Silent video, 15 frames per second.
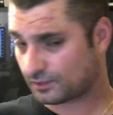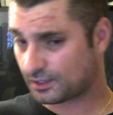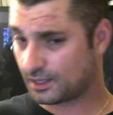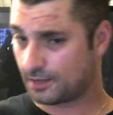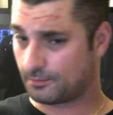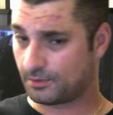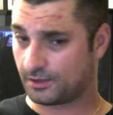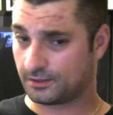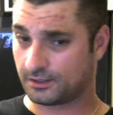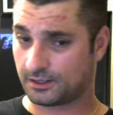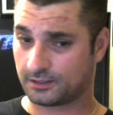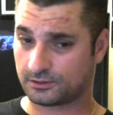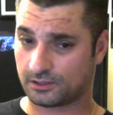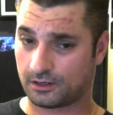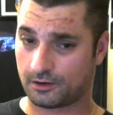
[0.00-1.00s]
And being that
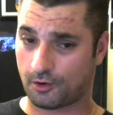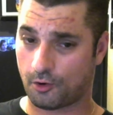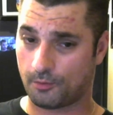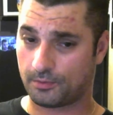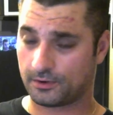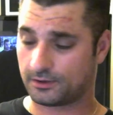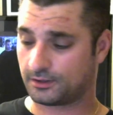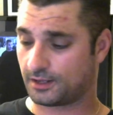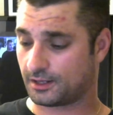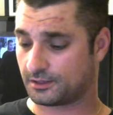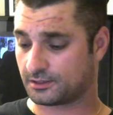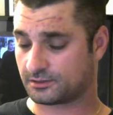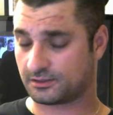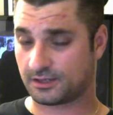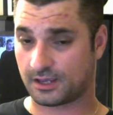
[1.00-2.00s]
it's unopened and
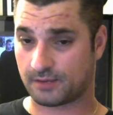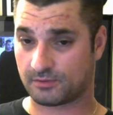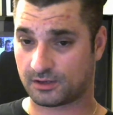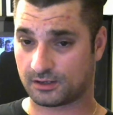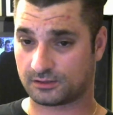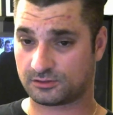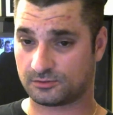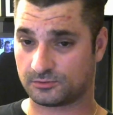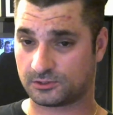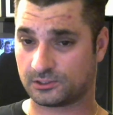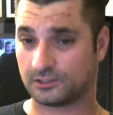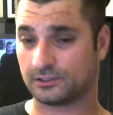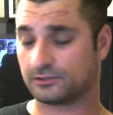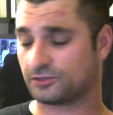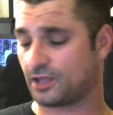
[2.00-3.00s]
this game kicks some
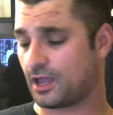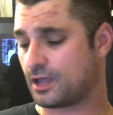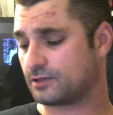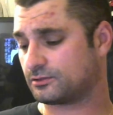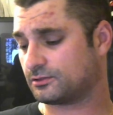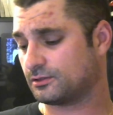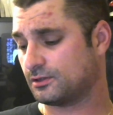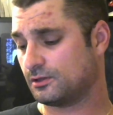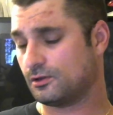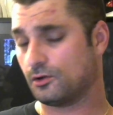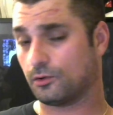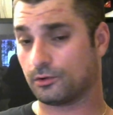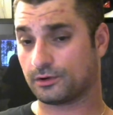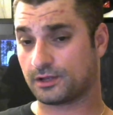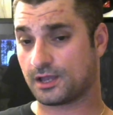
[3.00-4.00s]
serious ass,
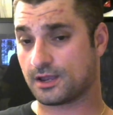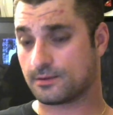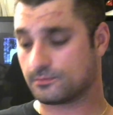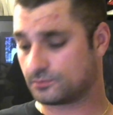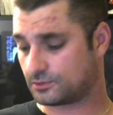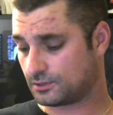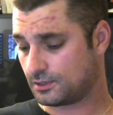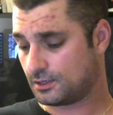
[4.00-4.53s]
or games,